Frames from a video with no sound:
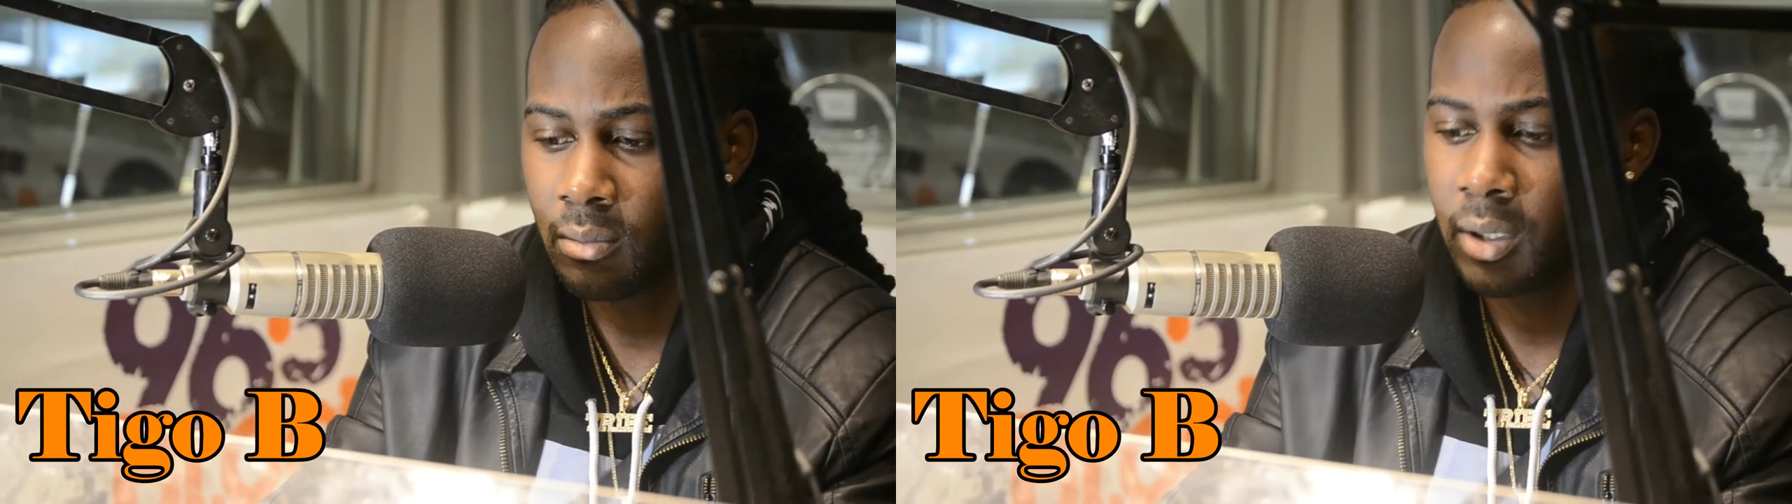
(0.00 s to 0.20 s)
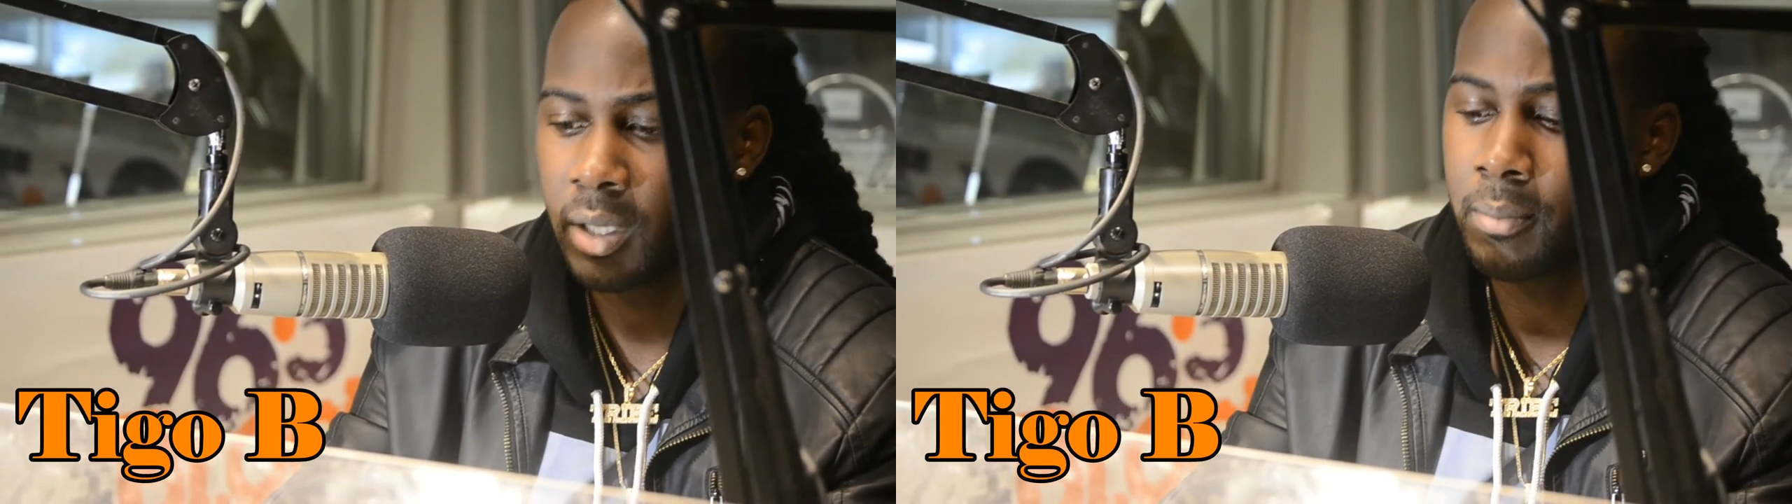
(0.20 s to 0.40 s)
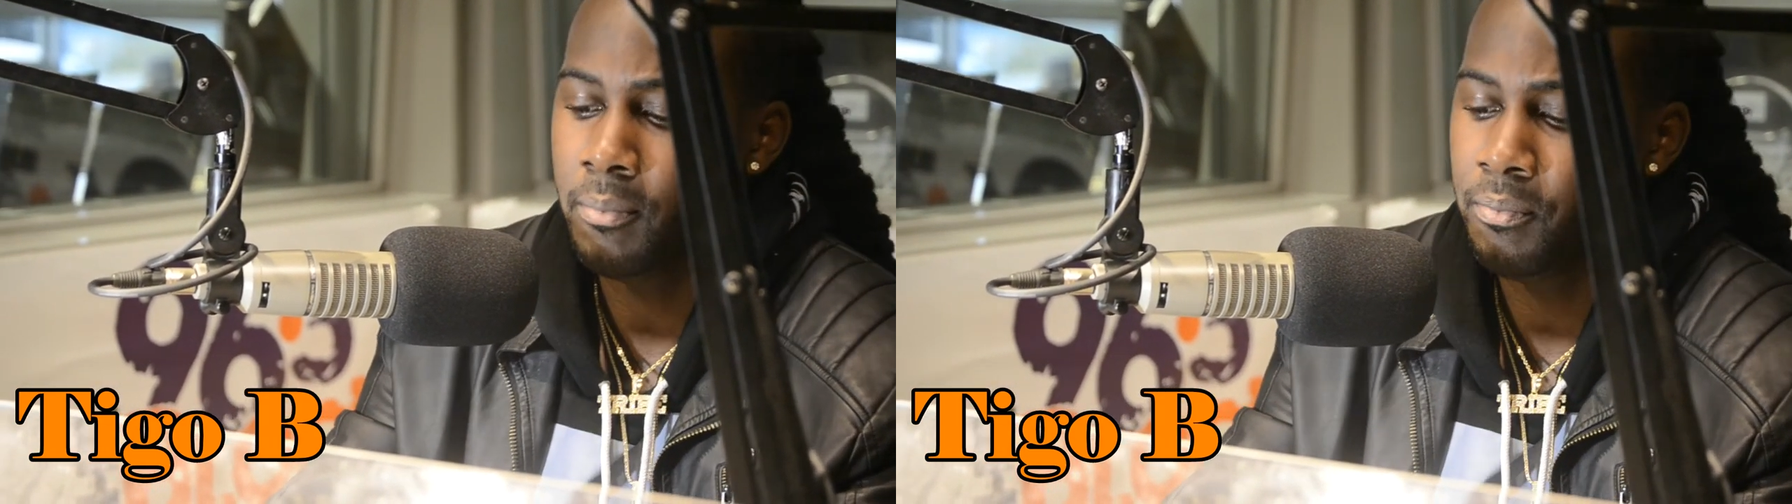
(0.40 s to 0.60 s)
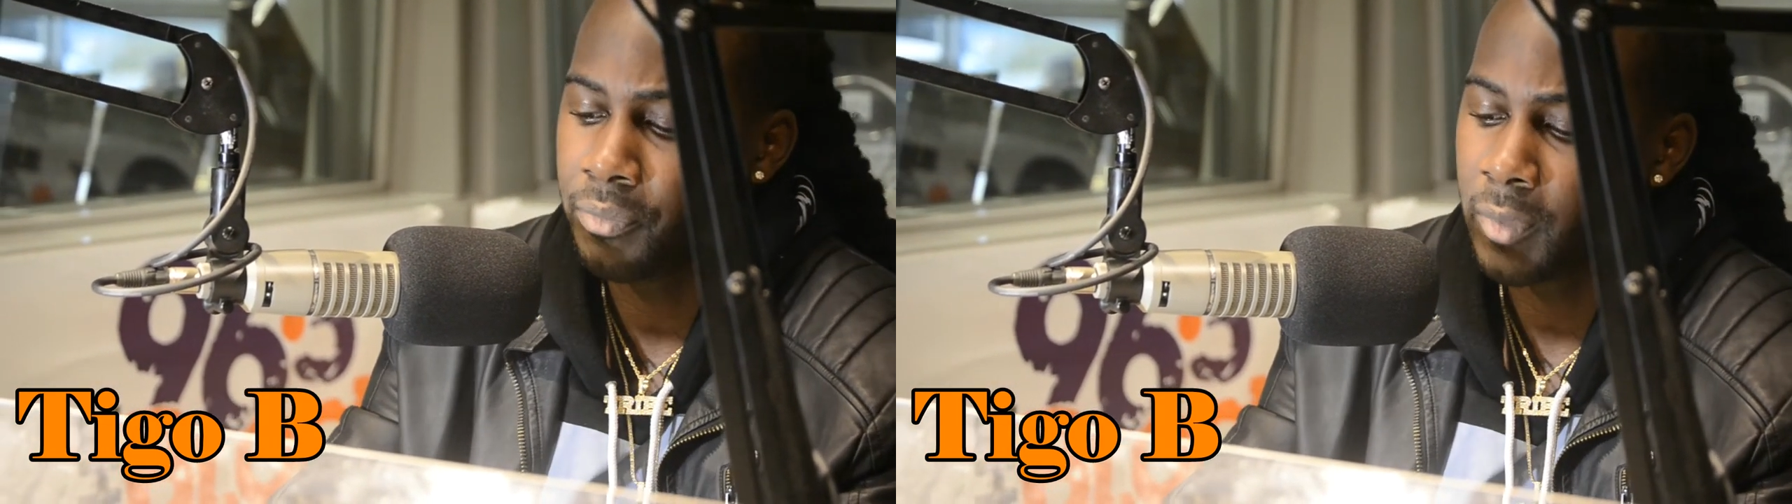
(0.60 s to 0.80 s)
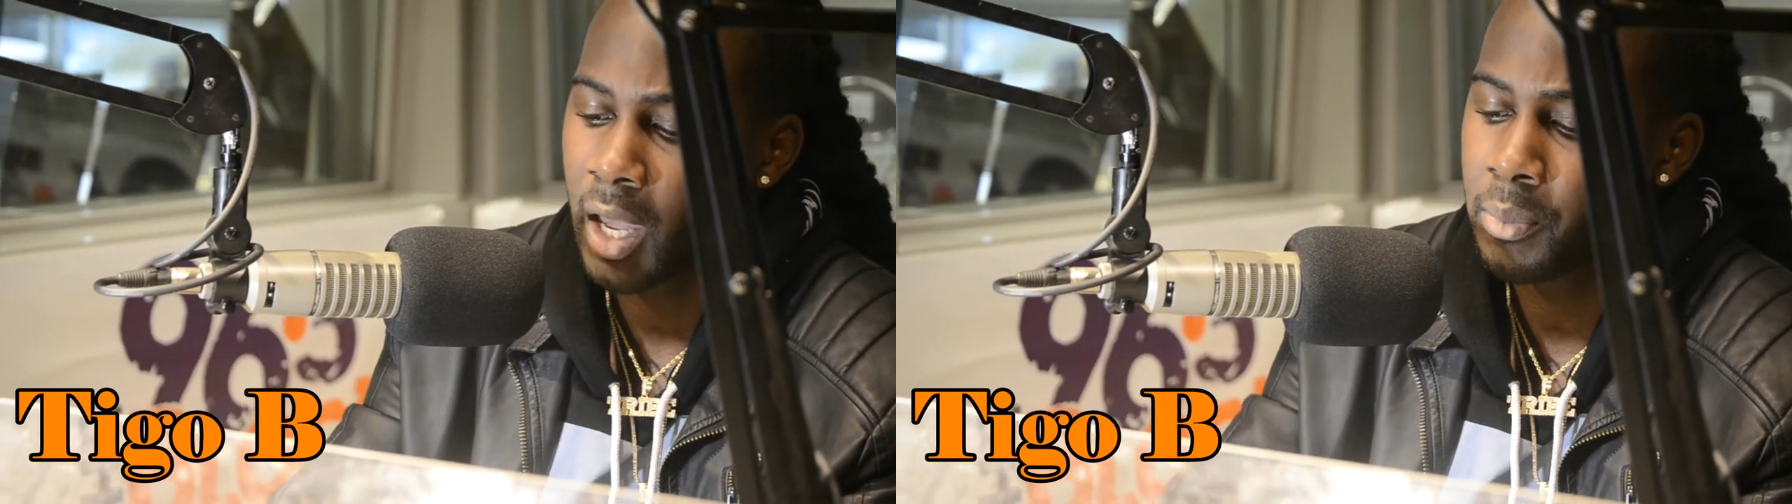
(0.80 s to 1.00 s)
but
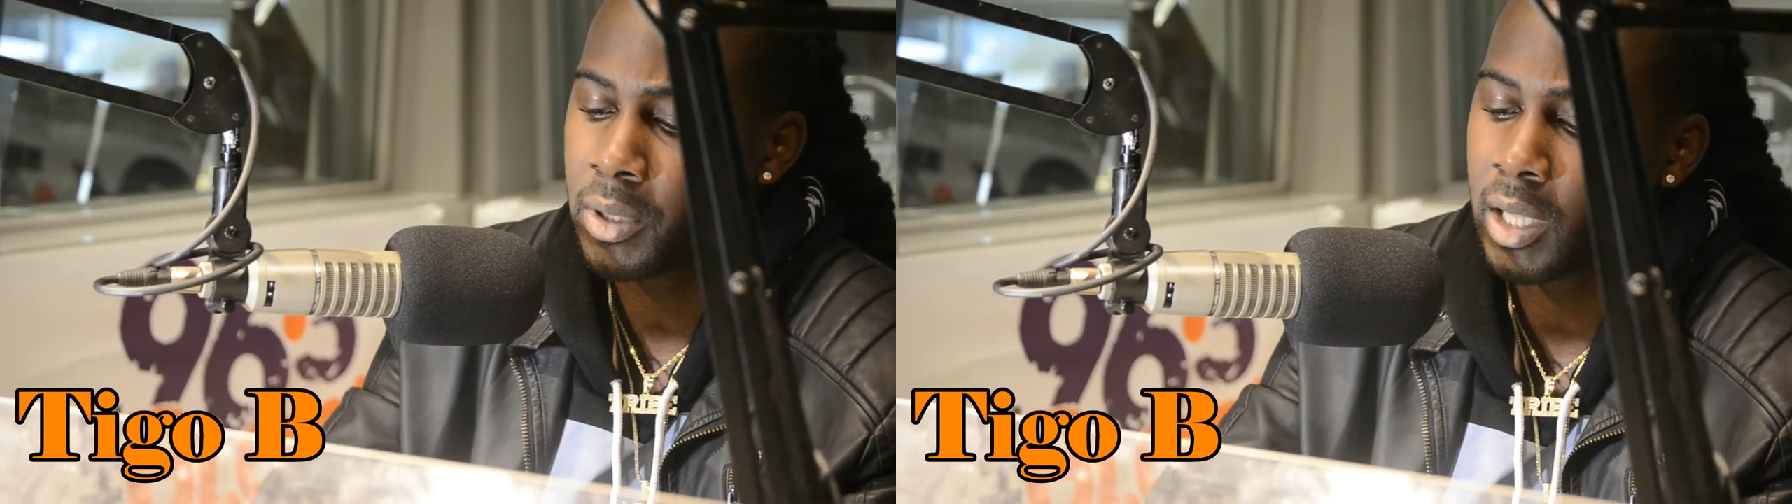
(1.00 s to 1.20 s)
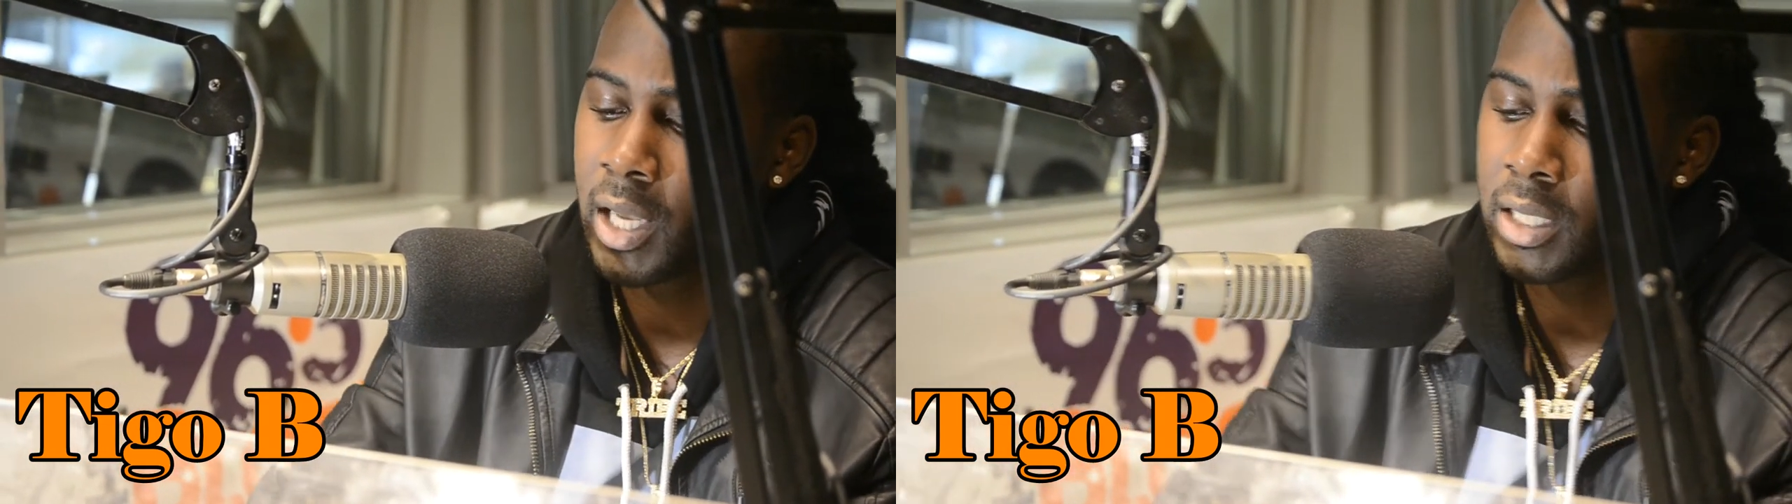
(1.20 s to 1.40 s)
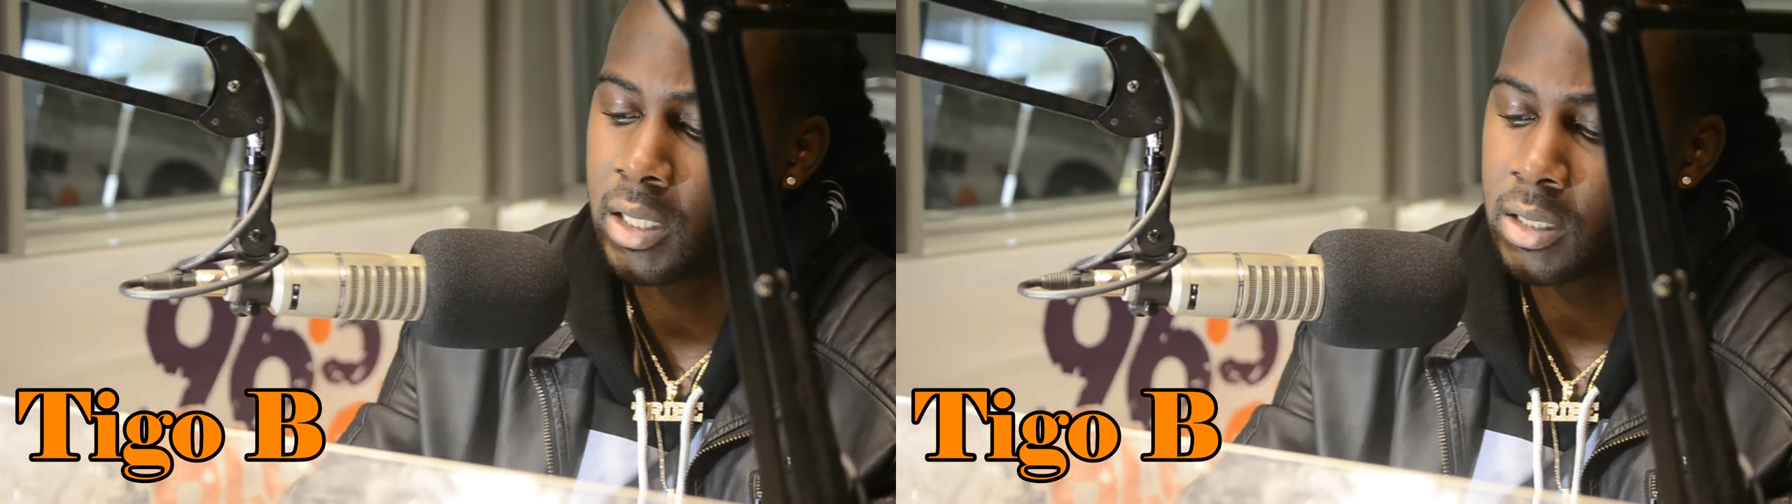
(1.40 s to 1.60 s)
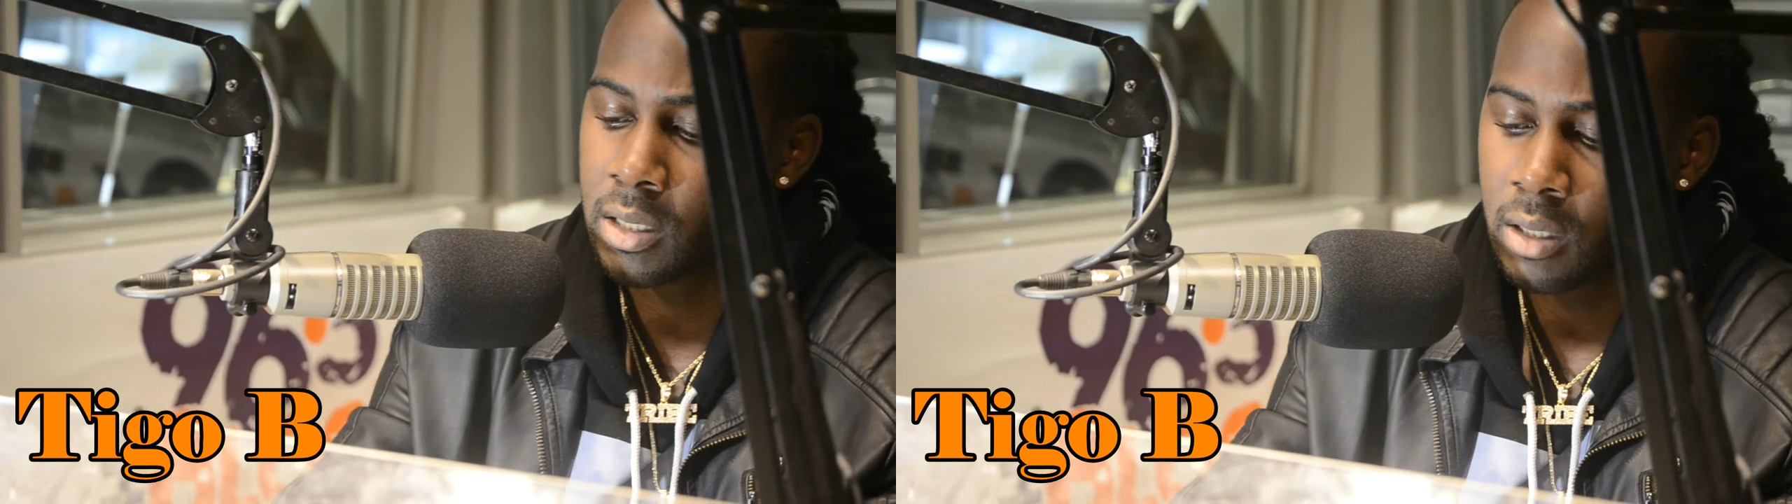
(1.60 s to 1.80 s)
I put it like this.